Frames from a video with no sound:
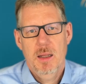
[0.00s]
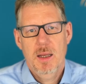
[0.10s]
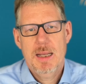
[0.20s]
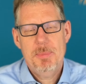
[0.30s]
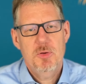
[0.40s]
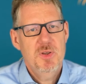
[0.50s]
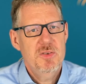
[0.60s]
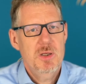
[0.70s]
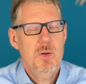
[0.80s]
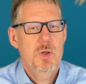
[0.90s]
A couple of
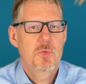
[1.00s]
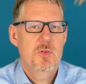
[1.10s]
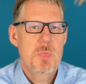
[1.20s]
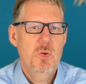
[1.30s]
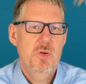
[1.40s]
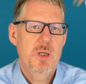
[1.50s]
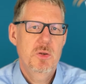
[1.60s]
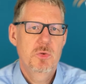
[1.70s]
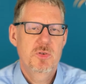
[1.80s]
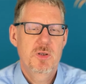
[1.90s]
years ago, it was mostly
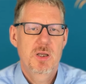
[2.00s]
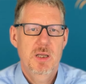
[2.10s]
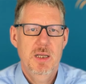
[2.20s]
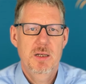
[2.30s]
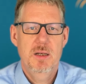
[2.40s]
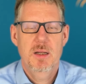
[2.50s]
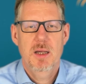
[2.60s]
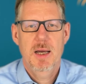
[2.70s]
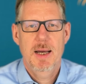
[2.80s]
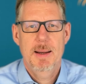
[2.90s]
used in
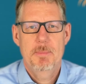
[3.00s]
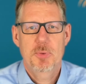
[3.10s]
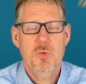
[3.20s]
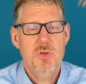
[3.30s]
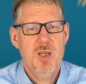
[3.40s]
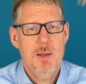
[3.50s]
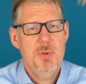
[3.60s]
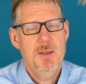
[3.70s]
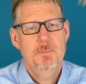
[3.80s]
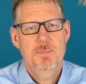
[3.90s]

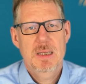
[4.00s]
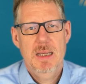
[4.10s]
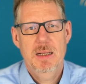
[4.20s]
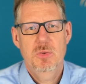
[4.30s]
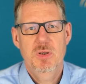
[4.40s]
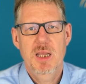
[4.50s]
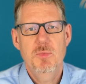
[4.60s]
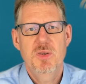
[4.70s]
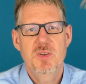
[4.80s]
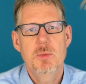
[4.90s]
prototyping, and today
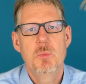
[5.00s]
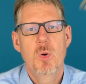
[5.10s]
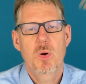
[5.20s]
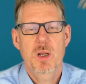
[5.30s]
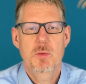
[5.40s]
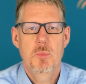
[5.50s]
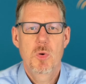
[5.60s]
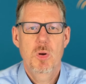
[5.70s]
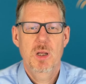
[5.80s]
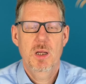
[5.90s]
we see more and
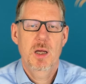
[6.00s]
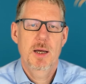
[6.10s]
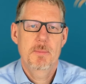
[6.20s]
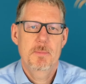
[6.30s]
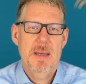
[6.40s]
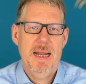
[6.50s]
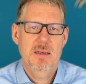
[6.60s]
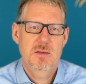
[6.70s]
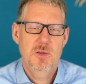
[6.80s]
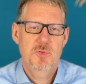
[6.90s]
more
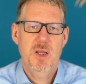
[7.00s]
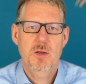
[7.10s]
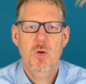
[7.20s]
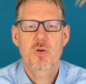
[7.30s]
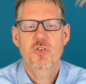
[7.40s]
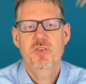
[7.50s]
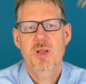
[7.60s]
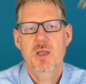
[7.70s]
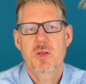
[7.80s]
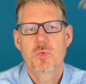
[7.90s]
additive technologies
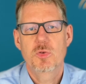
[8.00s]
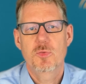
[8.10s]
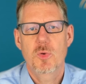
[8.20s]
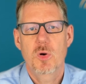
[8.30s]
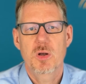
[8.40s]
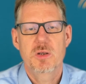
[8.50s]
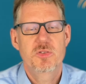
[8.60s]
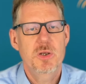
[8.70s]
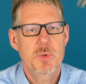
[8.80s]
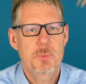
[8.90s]
are used for
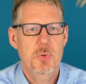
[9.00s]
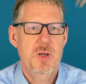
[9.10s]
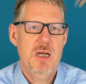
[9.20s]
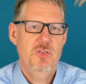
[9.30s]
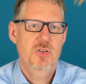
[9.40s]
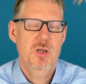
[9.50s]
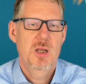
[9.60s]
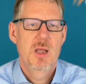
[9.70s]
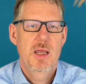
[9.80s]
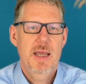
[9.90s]
serial production,
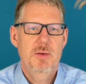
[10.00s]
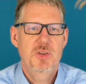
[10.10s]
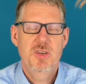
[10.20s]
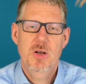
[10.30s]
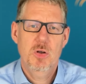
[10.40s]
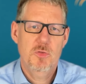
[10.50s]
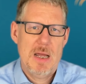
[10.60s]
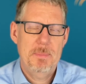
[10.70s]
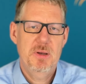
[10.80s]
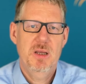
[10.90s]
and we see a lot of
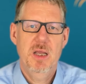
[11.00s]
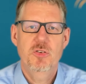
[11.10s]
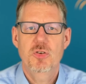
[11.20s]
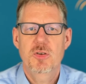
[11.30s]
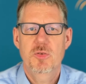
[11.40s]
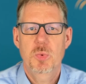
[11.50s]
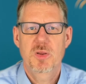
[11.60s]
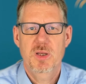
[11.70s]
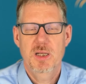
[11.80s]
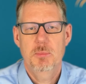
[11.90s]
applications
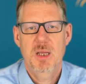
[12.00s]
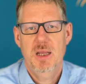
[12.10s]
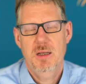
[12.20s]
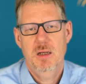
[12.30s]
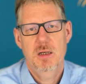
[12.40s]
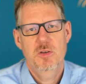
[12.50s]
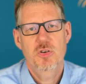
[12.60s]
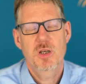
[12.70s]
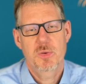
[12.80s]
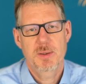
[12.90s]
within mechanical
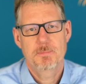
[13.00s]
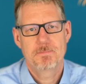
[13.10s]
engineering.